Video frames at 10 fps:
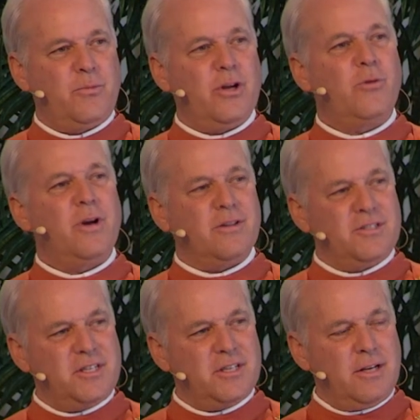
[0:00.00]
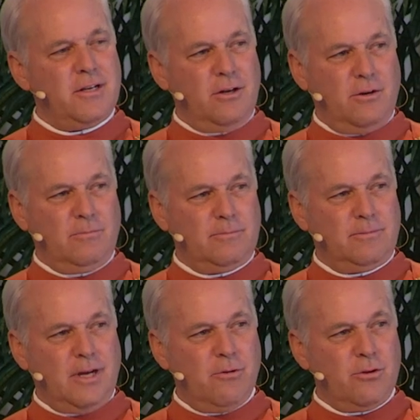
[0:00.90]
pretty quickly. She said, you know,
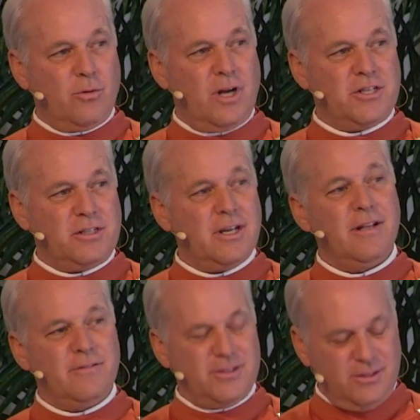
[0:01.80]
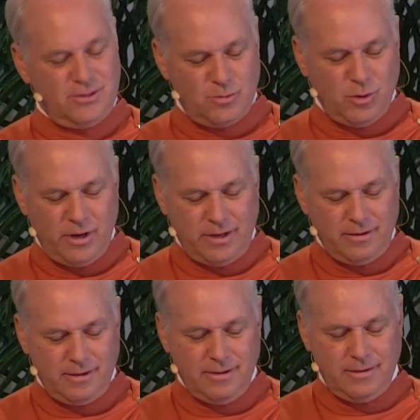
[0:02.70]
I was watching television this
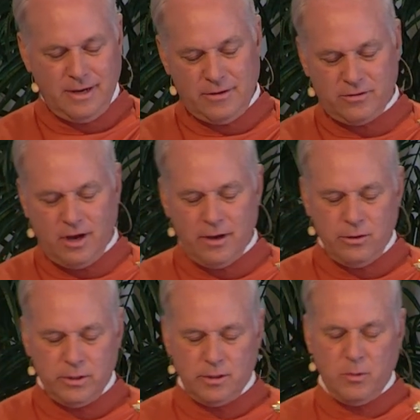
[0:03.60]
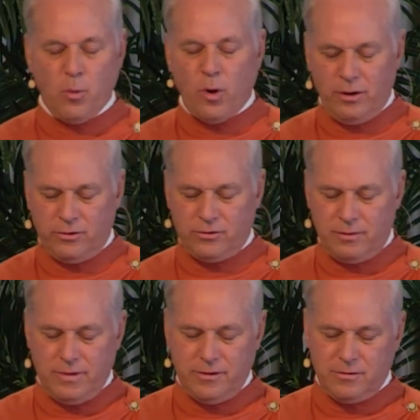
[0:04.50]
morning, and I saw you at the memorial
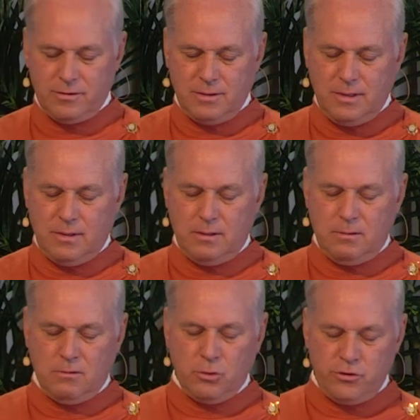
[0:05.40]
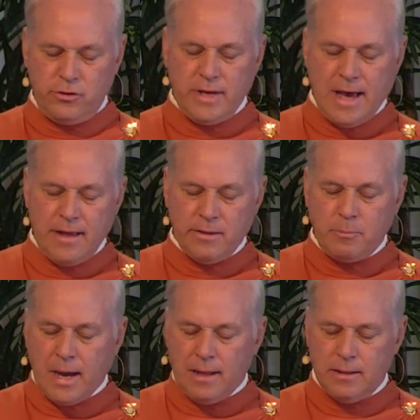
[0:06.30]
service. Was your dad
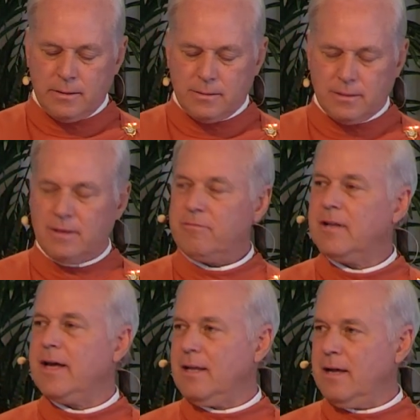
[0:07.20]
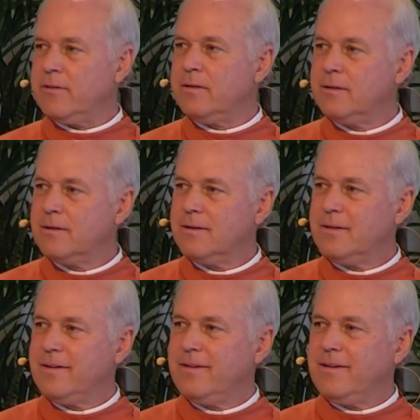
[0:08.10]
the pilot on Flight 11?
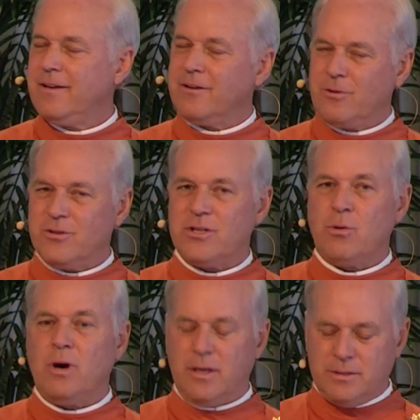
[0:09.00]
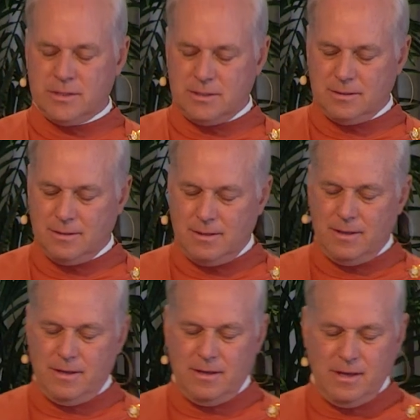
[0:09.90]
And of course he was.
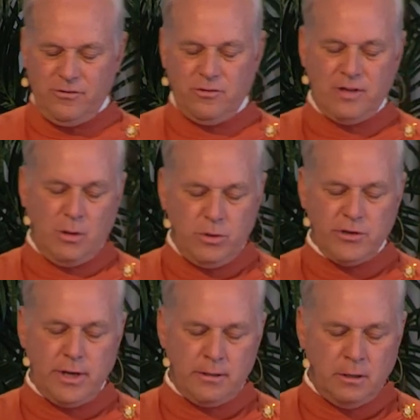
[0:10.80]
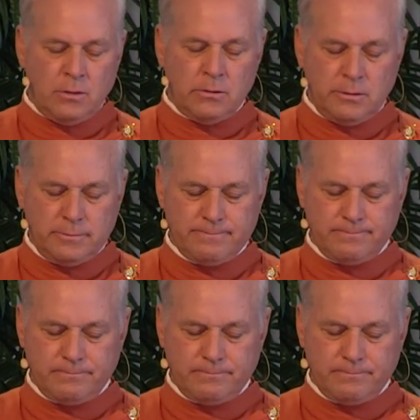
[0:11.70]
And she said, I wish I'd known.